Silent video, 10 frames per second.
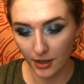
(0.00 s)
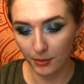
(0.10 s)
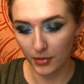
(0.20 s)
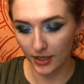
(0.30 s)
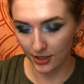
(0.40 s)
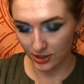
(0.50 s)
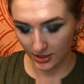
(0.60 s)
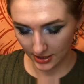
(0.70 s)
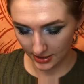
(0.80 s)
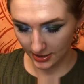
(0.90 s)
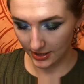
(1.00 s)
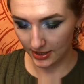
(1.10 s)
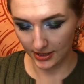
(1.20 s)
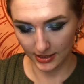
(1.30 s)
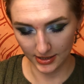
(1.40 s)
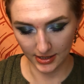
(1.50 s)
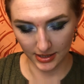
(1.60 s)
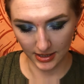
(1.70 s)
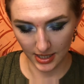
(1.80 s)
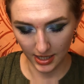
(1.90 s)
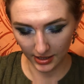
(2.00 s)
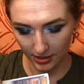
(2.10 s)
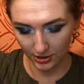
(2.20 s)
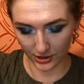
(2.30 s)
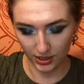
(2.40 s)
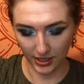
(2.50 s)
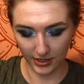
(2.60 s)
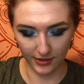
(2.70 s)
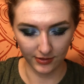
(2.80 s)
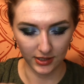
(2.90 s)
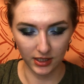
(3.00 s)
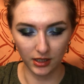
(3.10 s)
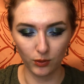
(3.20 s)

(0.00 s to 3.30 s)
blush. And then as a highlighter, I have the